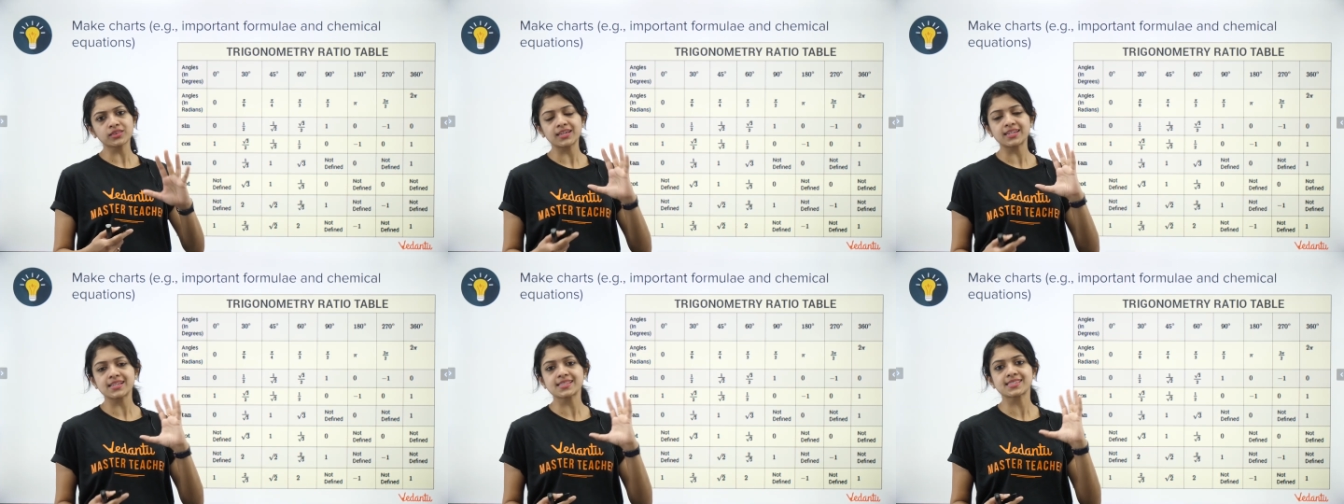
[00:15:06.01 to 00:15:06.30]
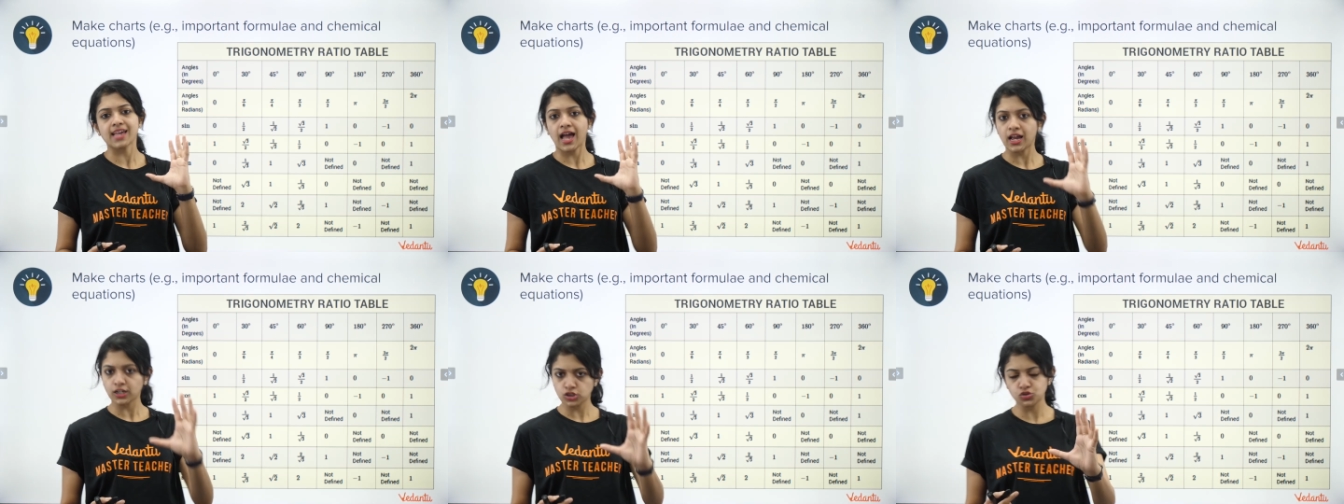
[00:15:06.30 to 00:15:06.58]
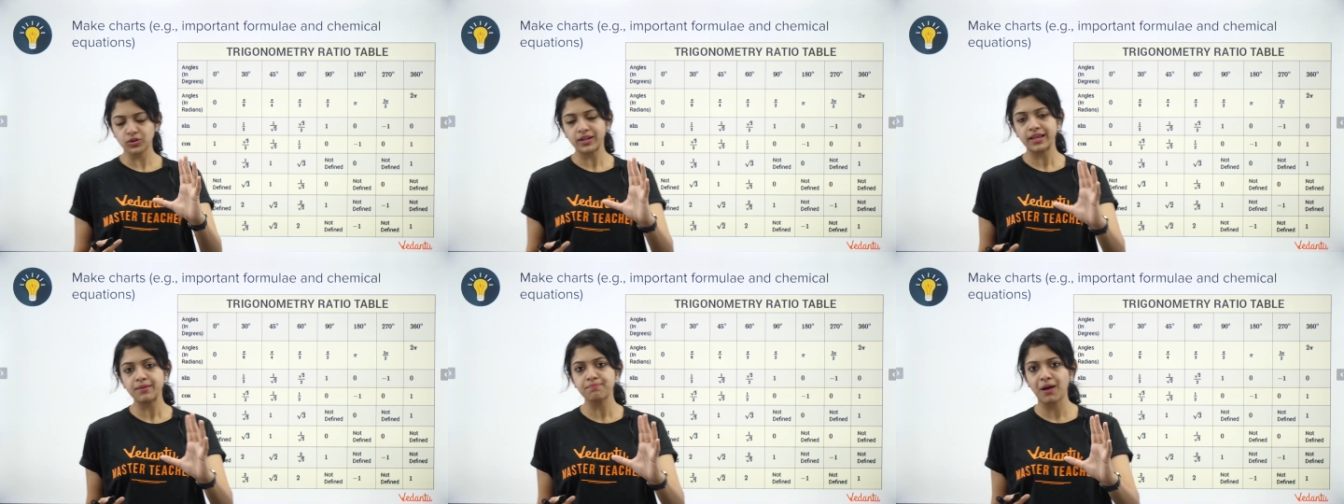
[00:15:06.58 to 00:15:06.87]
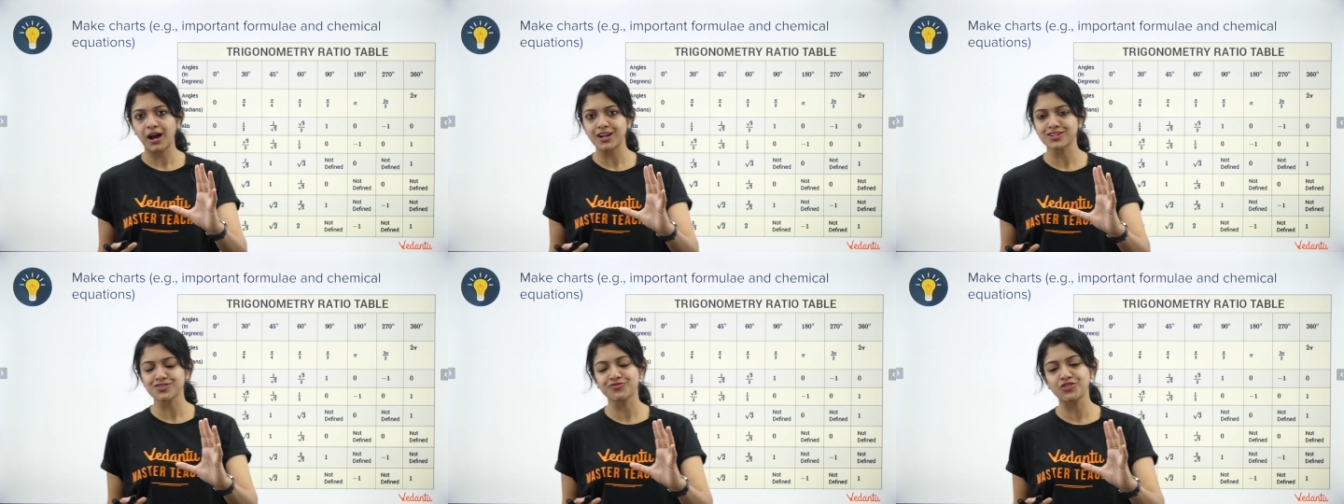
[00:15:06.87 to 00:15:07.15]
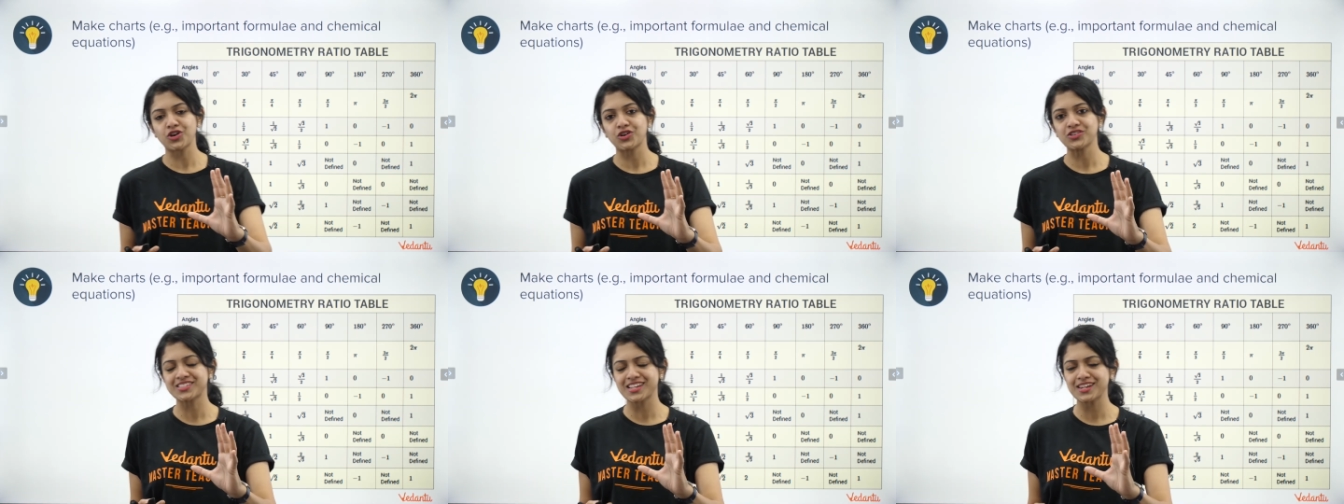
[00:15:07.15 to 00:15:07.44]
that it's actually part
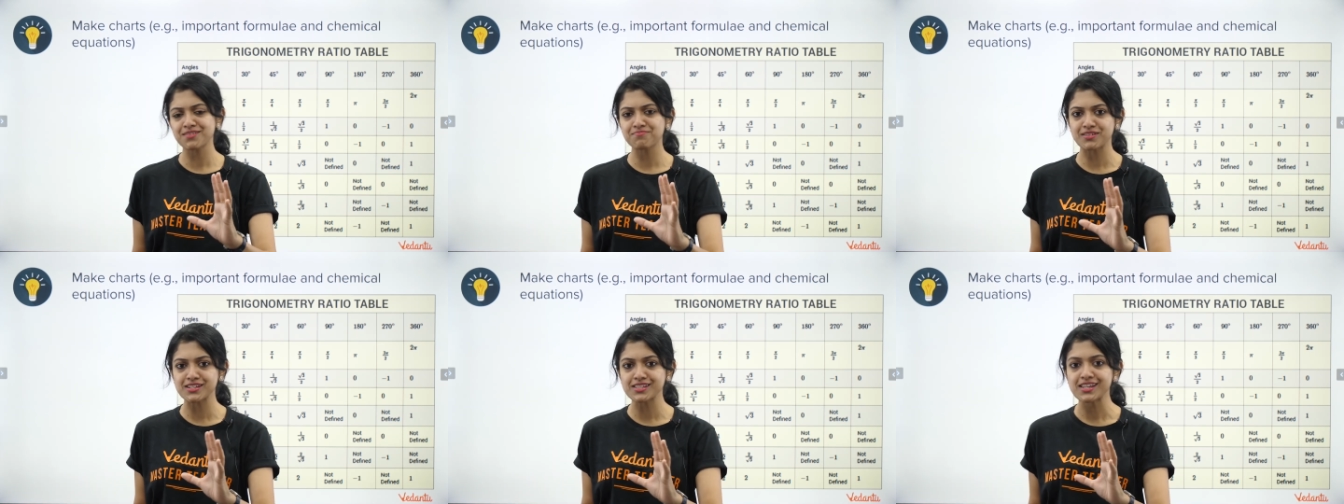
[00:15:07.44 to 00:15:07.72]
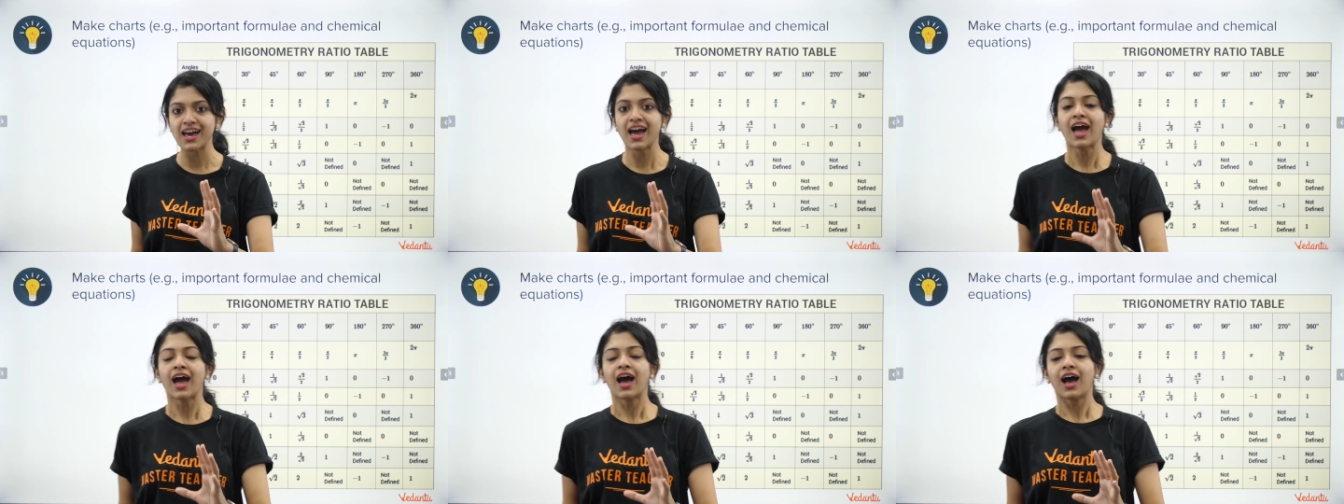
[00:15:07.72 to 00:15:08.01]
of your syllabus,